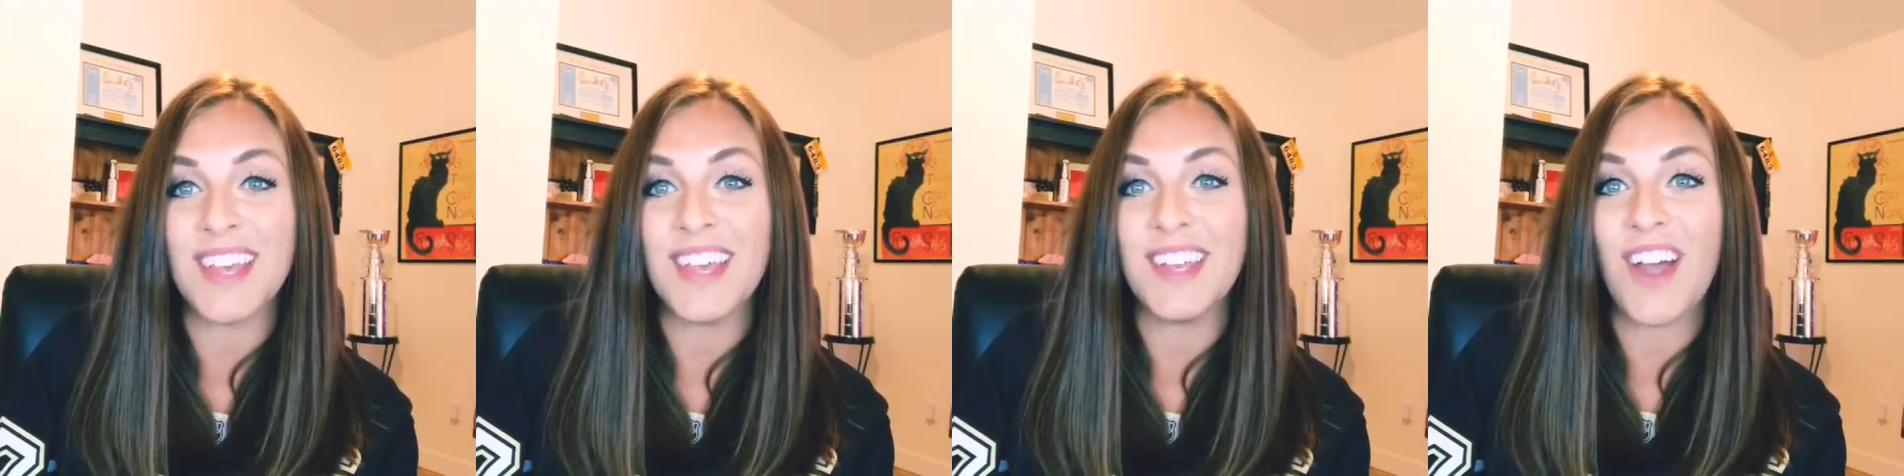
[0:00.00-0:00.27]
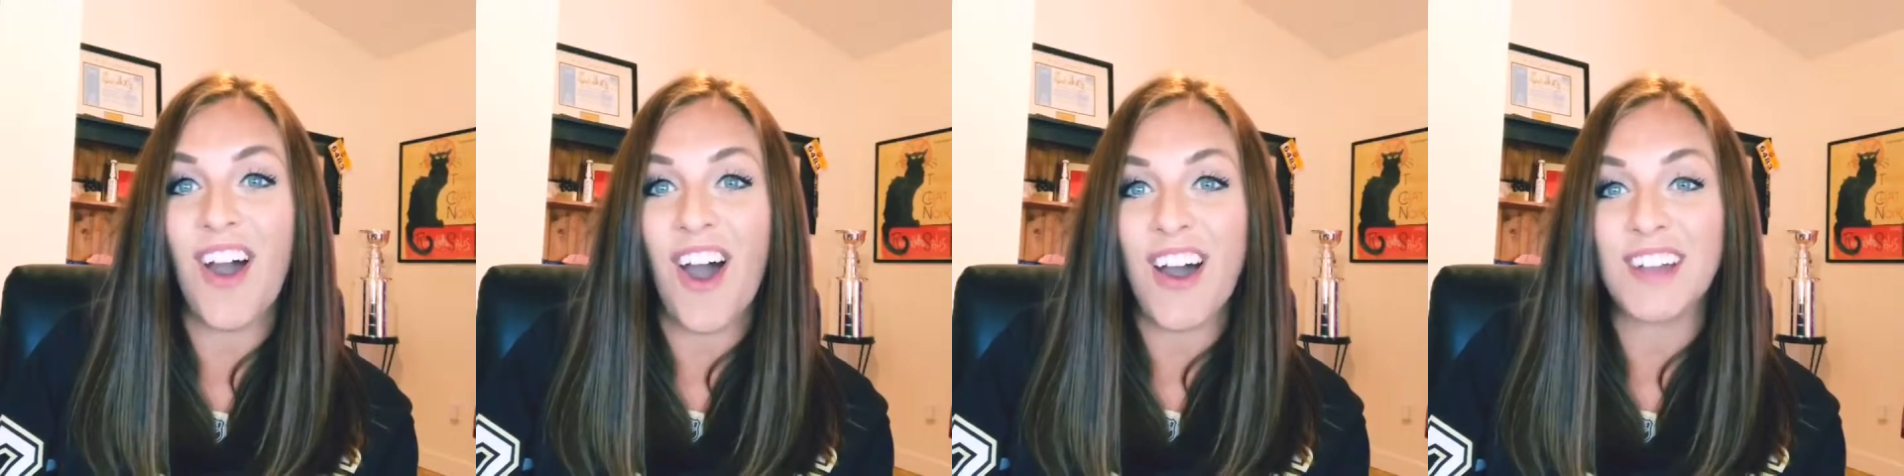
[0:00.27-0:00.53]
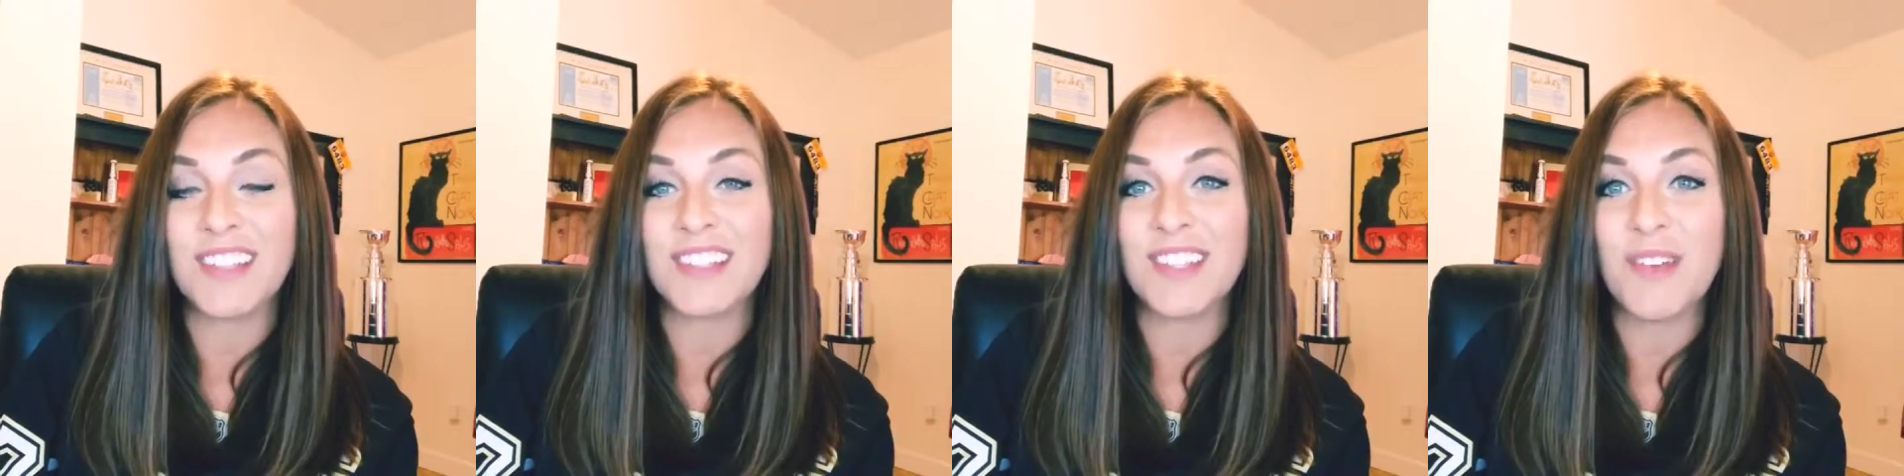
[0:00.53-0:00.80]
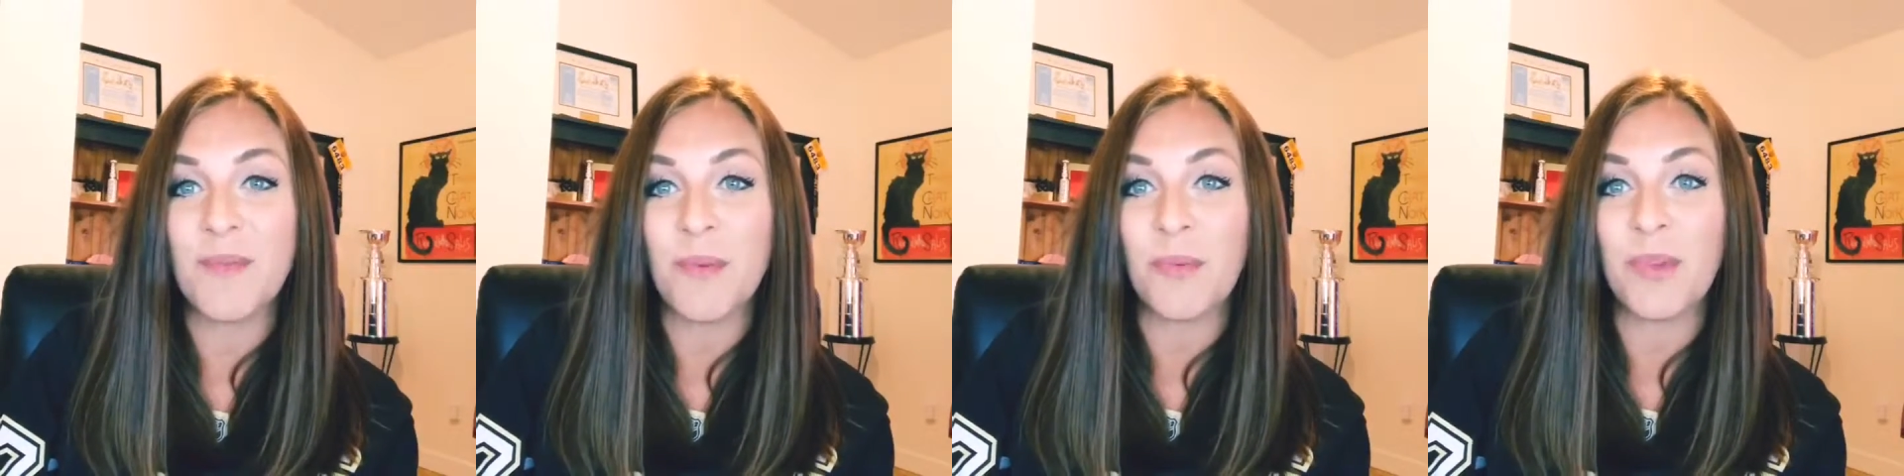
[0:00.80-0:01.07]
an
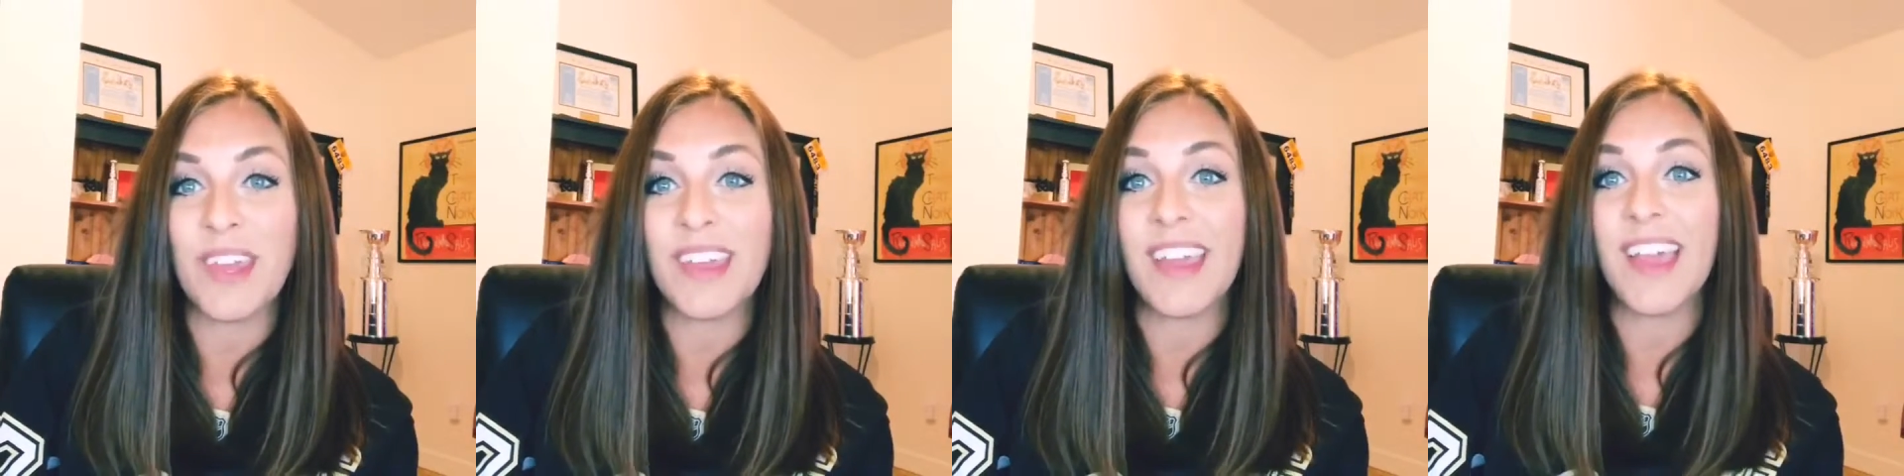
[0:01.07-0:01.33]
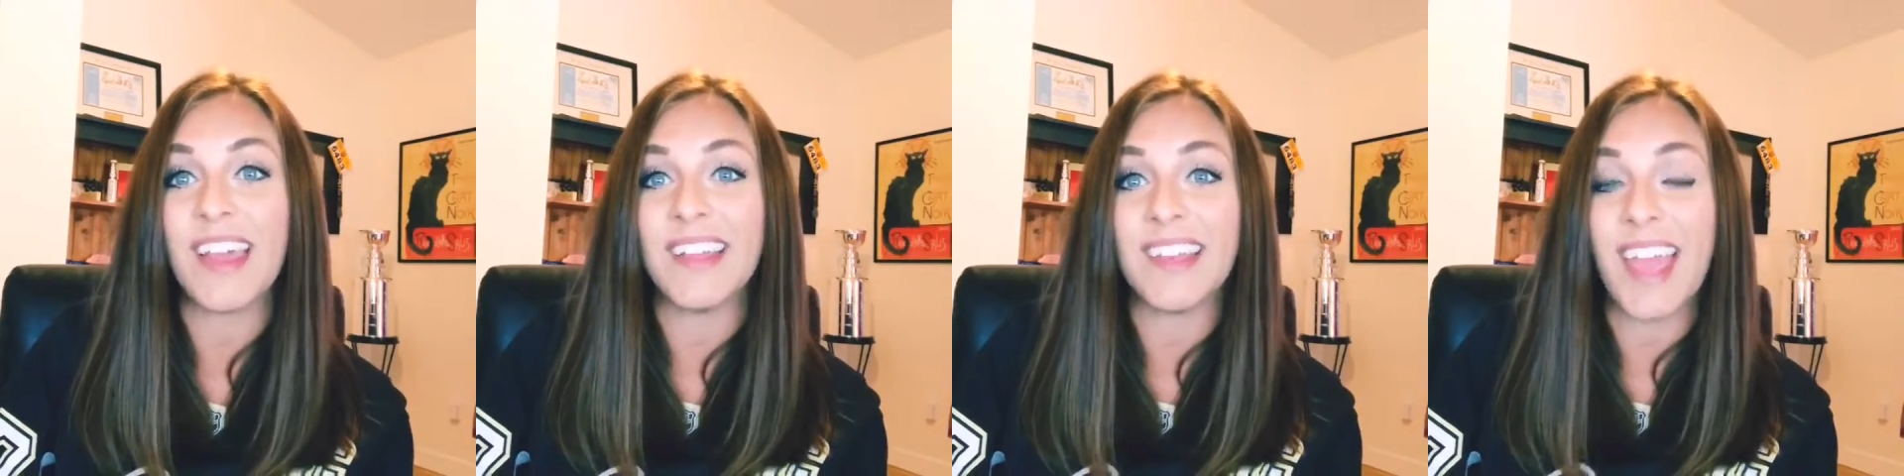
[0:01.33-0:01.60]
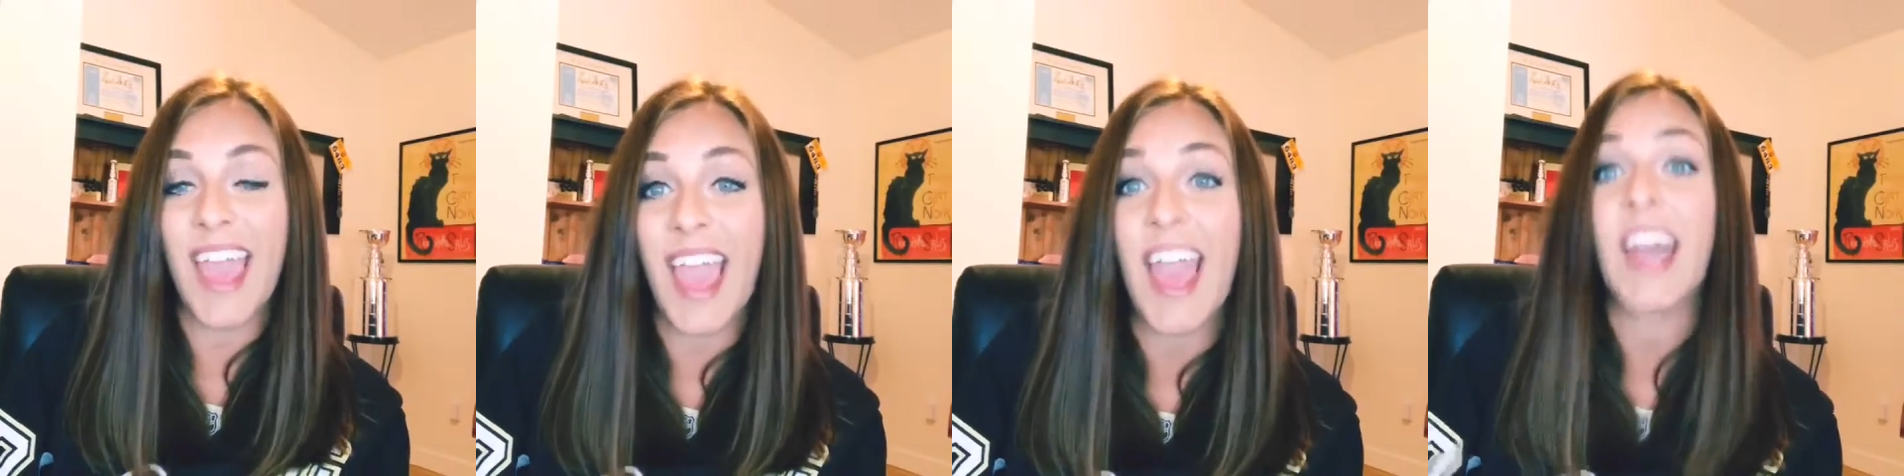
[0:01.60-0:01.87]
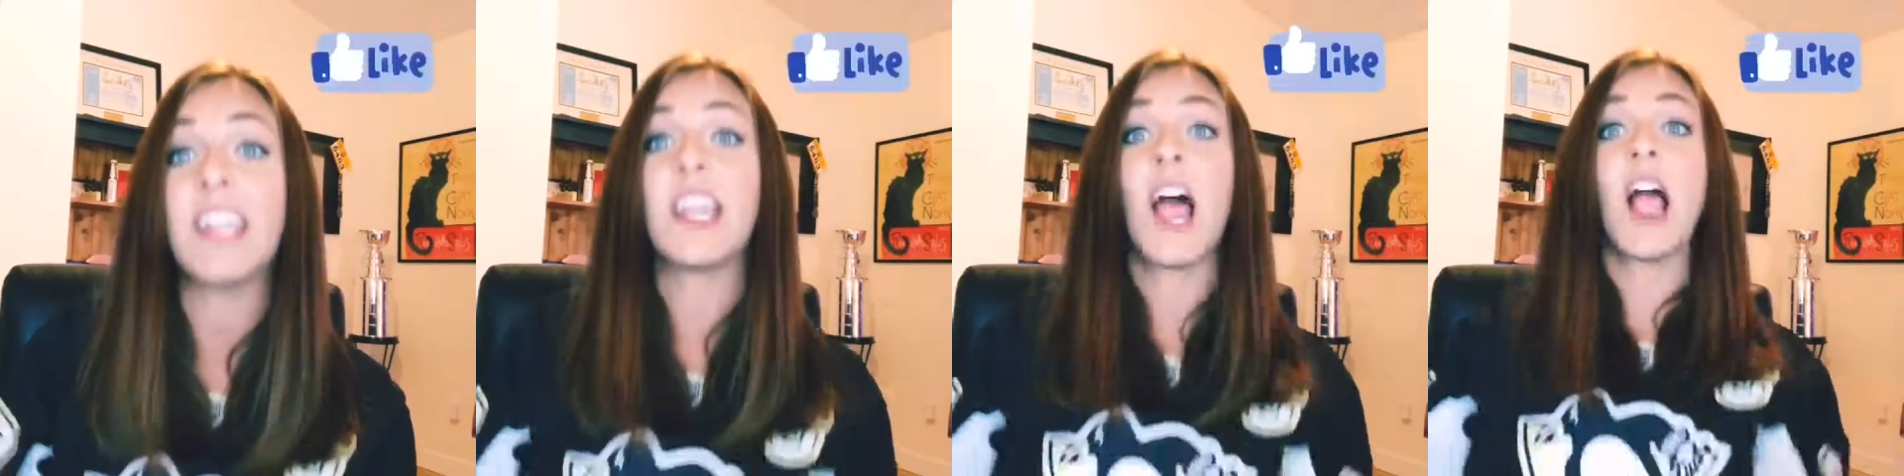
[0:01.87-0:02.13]
awesome weekend,
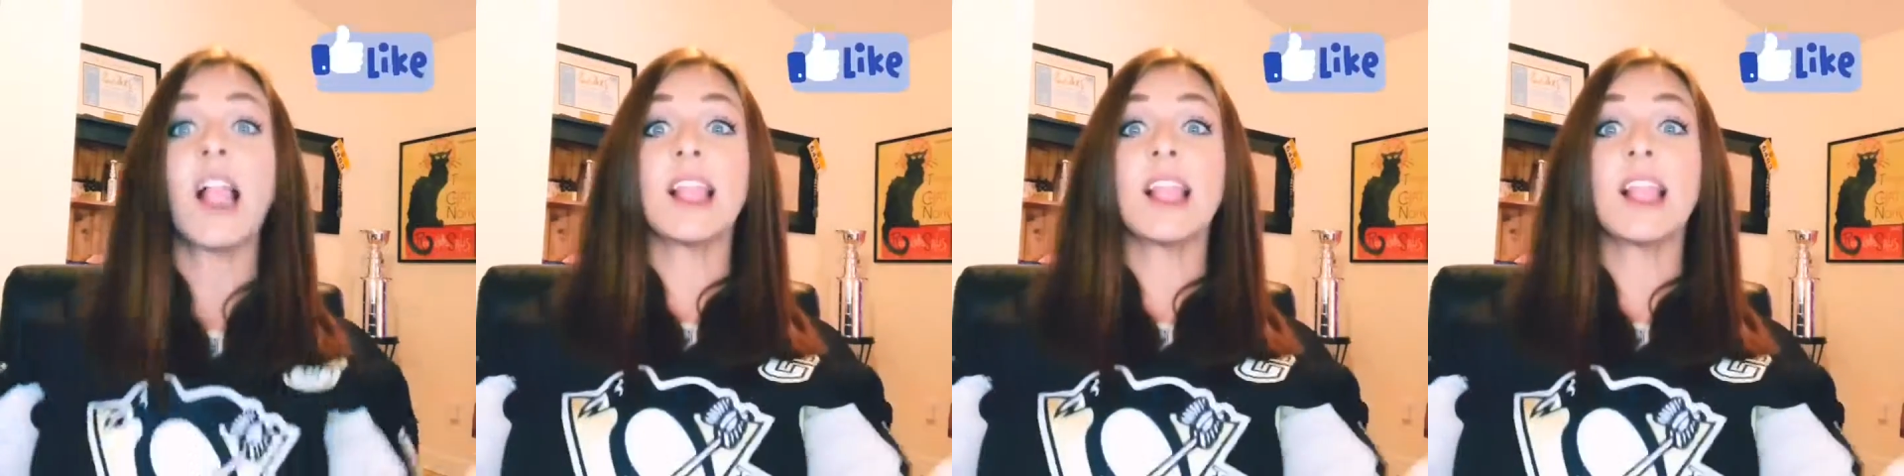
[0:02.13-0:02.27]
and